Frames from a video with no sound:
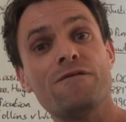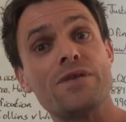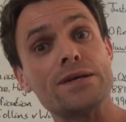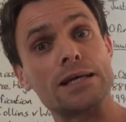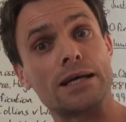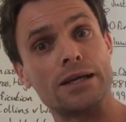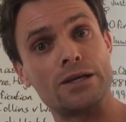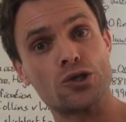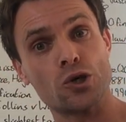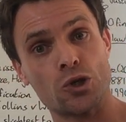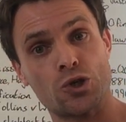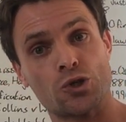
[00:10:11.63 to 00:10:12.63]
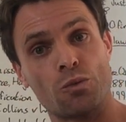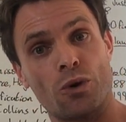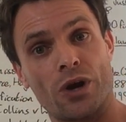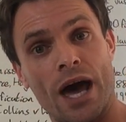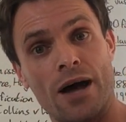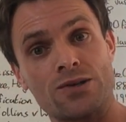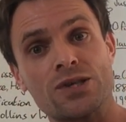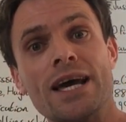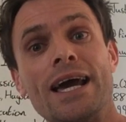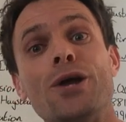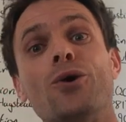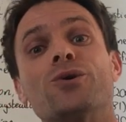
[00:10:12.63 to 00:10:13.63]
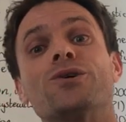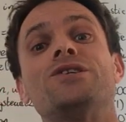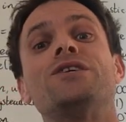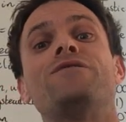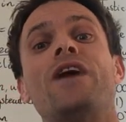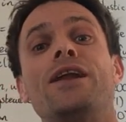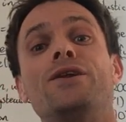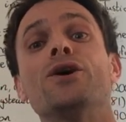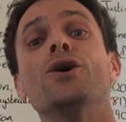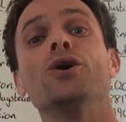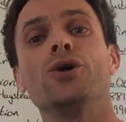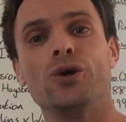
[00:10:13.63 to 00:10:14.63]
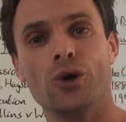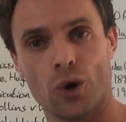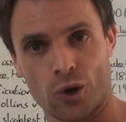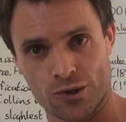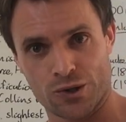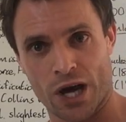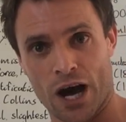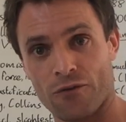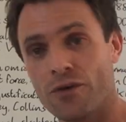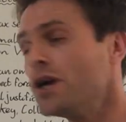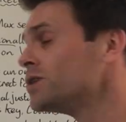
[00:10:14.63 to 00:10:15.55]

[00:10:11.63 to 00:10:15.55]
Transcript: physically touch someone else in order to defend yourself.